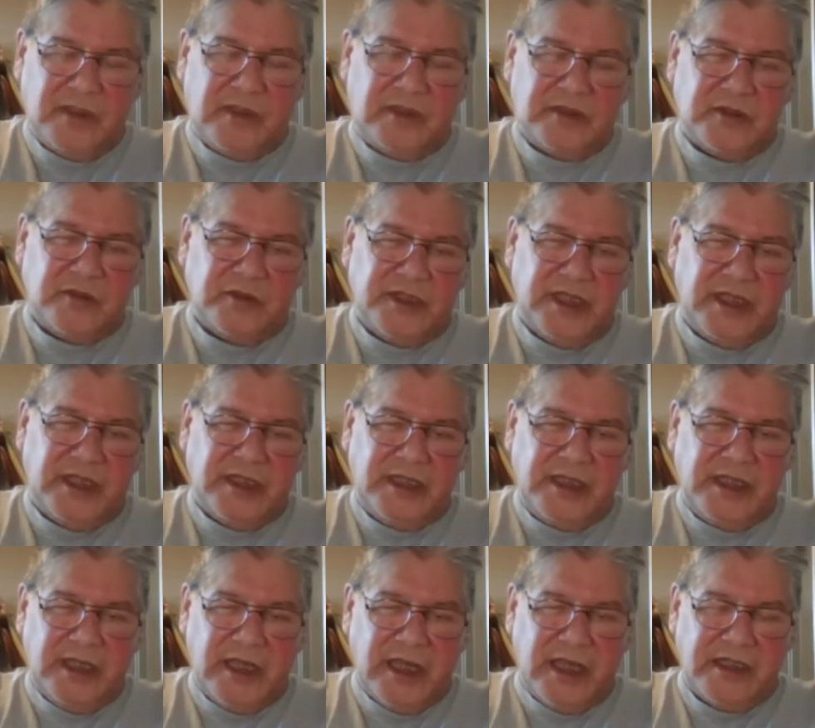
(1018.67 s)
so they,
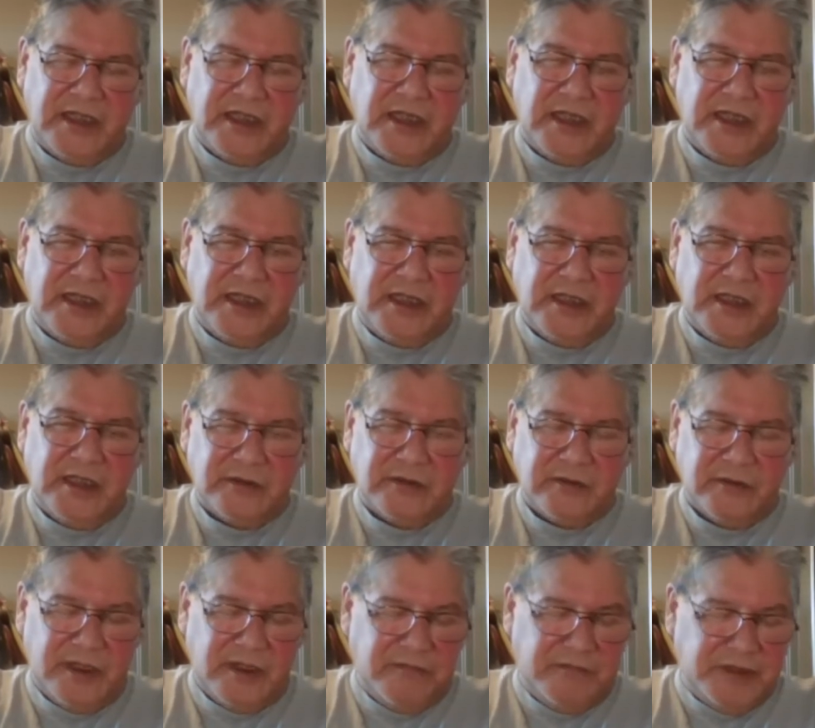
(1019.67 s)
they had the idea
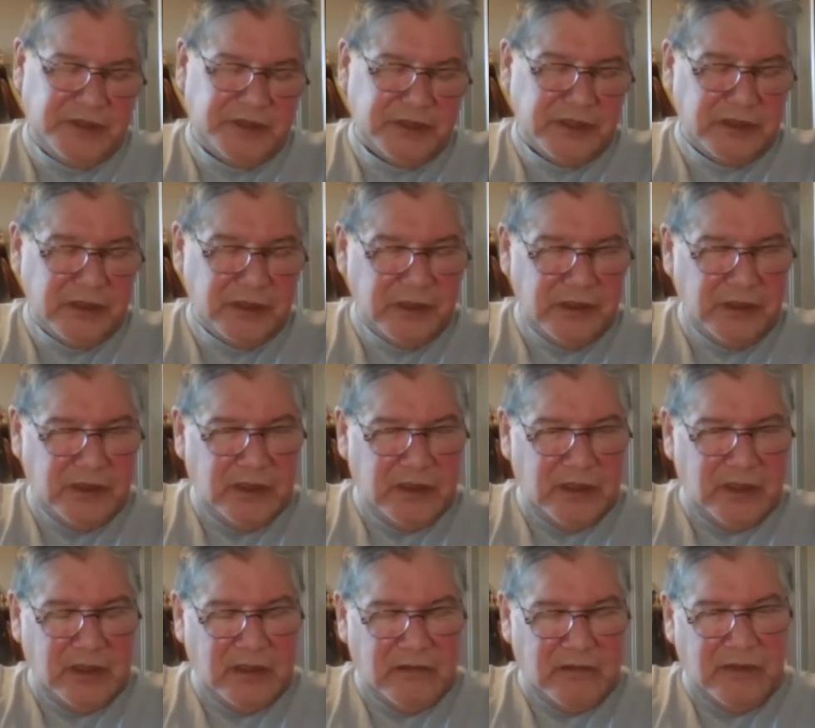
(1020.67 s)
or the vision
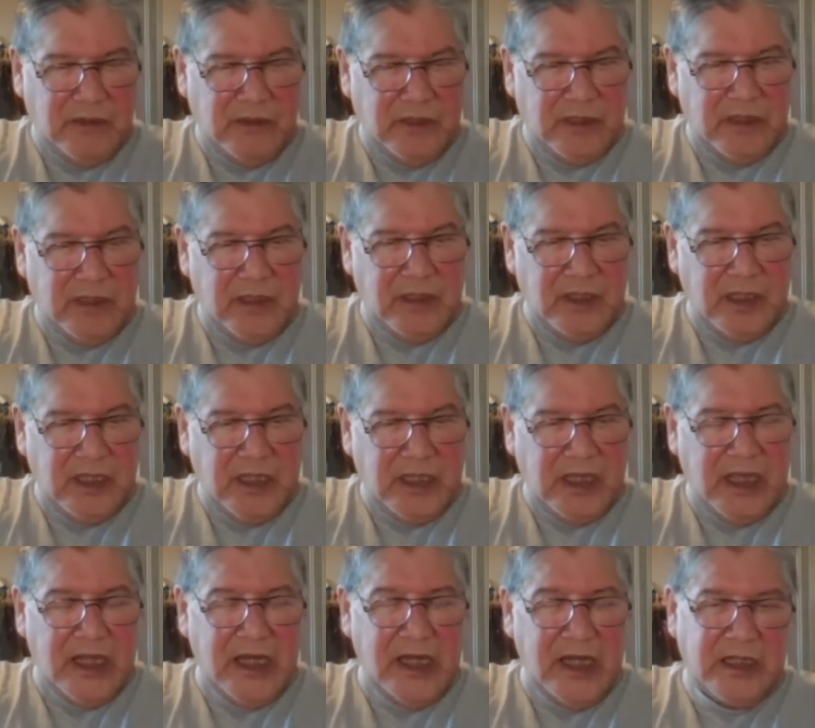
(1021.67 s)
of uh,
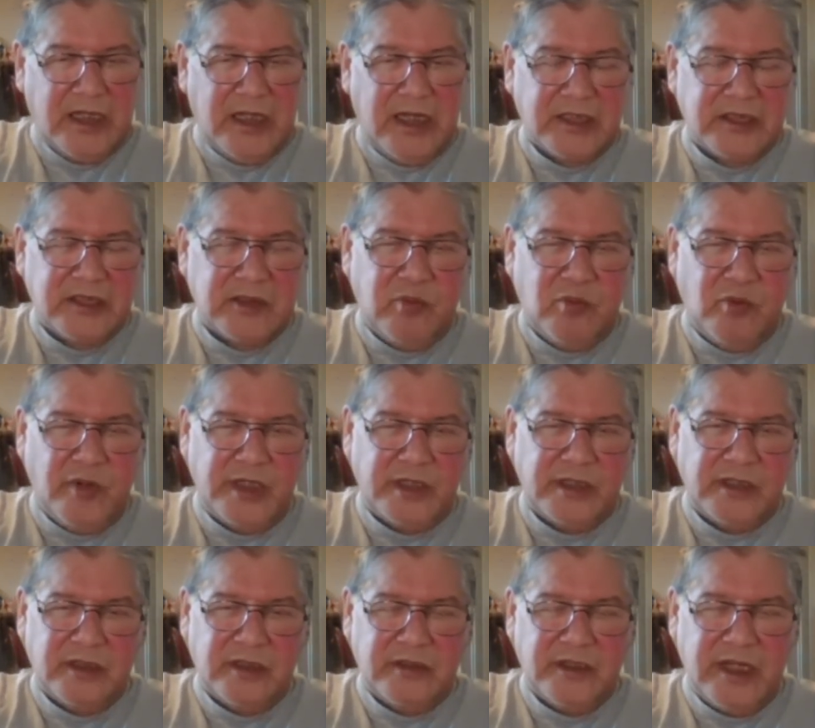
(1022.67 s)
adding an extra
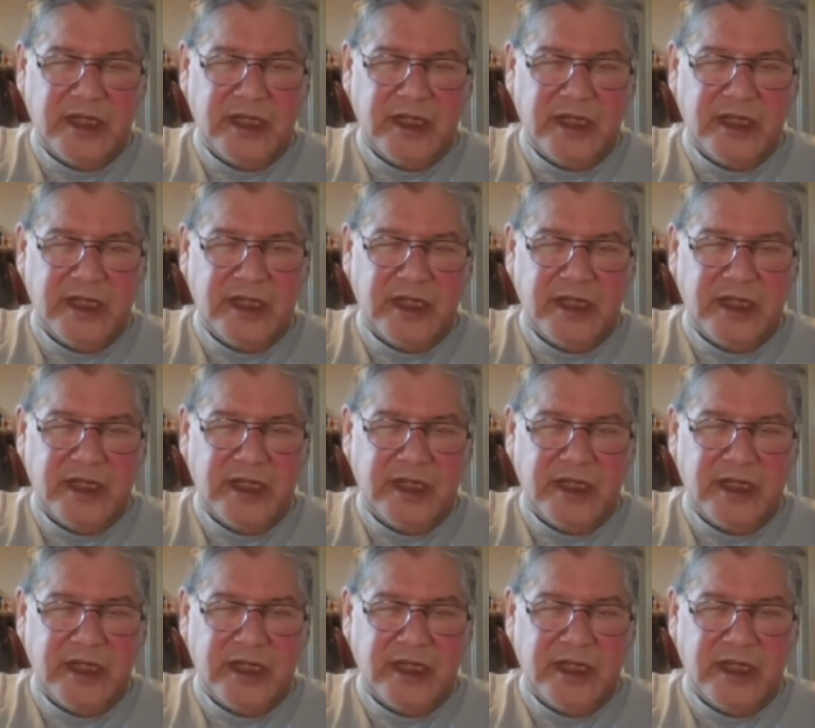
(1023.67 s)
point to